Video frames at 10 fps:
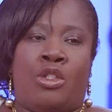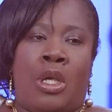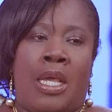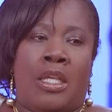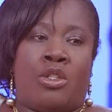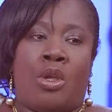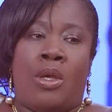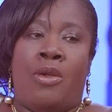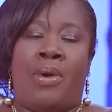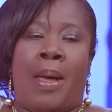
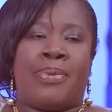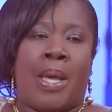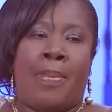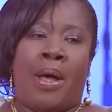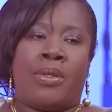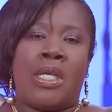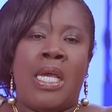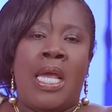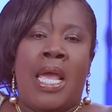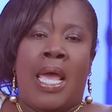he raps about
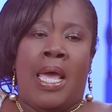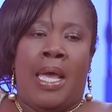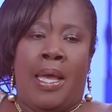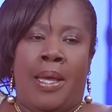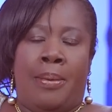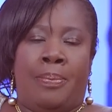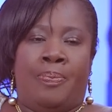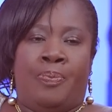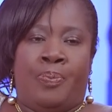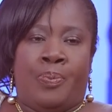
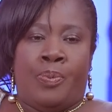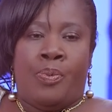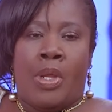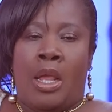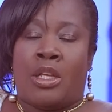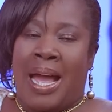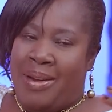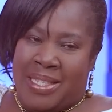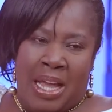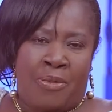current
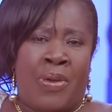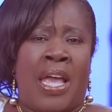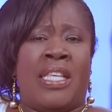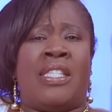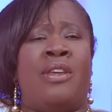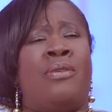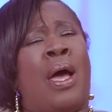affairs, mm-hmm. he